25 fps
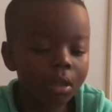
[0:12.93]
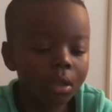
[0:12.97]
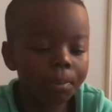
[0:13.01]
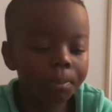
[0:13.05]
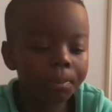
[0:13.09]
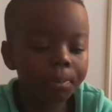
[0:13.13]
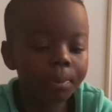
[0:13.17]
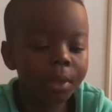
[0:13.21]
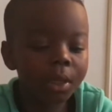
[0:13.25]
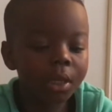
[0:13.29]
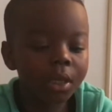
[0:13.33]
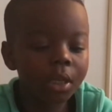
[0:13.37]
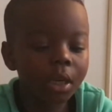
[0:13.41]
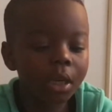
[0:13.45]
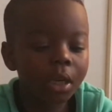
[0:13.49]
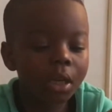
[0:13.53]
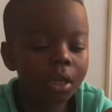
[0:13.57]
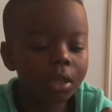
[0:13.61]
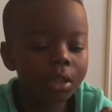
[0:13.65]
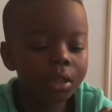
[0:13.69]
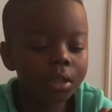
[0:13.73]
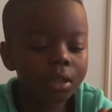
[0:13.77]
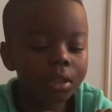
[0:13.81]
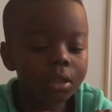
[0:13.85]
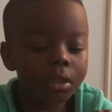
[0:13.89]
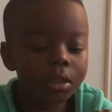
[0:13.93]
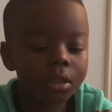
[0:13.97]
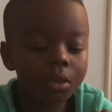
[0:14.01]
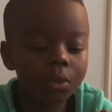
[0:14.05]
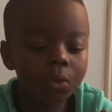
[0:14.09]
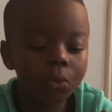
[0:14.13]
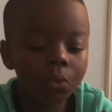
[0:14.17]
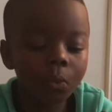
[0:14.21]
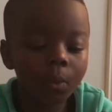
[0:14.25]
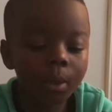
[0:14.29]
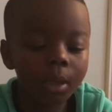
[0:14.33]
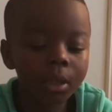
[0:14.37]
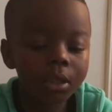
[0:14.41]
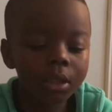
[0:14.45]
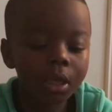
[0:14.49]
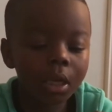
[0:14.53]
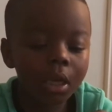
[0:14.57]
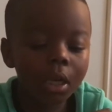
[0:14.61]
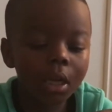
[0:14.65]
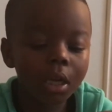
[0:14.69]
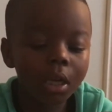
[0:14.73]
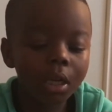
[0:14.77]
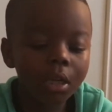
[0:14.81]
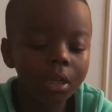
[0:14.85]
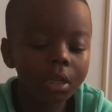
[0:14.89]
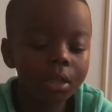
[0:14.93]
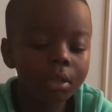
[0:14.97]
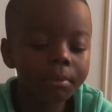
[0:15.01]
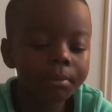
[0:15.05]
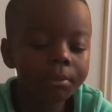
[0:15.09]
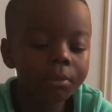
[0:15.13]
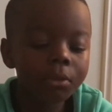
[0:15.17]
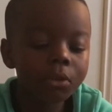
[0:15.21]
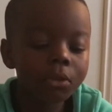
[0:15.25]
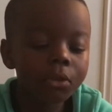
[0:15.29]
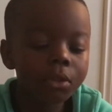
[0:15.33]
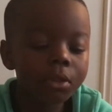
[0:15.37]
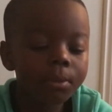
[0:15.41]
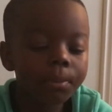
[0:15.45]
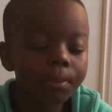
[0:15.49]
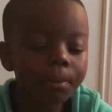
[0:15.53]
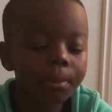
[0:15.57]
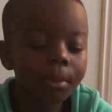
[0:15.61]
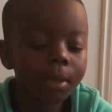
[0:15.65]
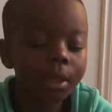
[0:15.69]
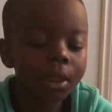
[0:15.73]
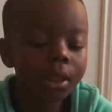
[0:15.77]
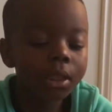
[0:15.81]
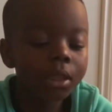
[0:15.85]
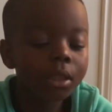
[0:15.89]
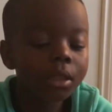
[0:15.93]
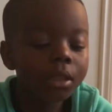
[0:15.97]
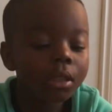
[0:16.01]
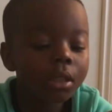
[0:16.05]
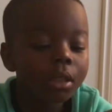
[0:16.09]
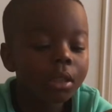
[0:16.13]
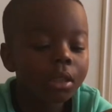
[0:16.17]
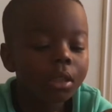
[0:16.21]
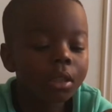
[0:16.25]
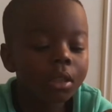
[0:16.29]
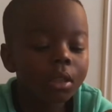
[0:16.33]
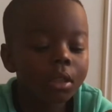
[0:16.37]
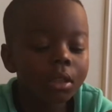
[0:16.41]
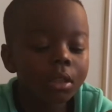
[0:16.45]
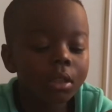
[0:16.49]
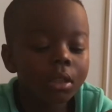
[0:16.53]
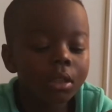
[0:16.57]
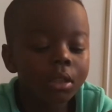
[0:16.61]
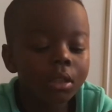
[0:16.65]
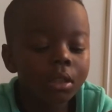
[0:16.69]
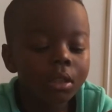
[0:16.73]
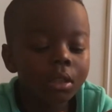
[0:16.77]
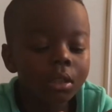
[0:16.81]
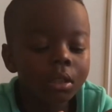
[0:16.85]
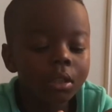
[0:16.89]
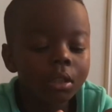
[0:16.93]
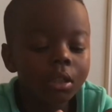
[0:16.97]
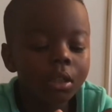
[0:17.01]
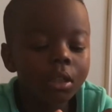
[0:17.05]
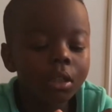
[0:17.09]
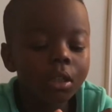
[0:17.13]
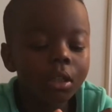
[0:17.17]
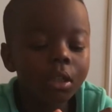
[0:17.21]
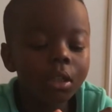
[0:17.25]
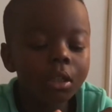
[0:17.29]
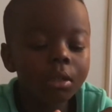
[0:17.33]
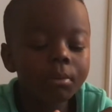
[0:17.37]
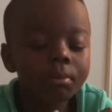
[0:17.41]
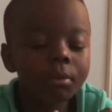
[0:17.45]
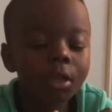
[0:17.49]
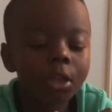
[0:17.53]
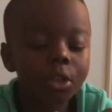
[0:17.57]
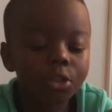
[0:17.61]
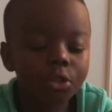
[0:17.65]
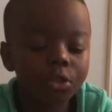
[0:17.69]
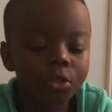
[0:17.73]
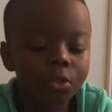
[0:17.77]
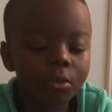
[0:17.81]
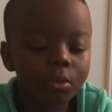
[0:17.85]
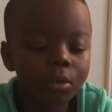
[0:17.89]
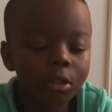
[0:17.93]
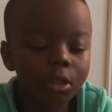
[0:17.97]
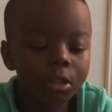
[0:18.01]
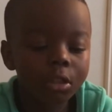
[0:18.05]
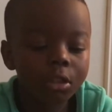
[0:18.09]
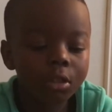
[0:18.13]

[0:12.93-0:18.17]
Because water animals might. I'm not sure why.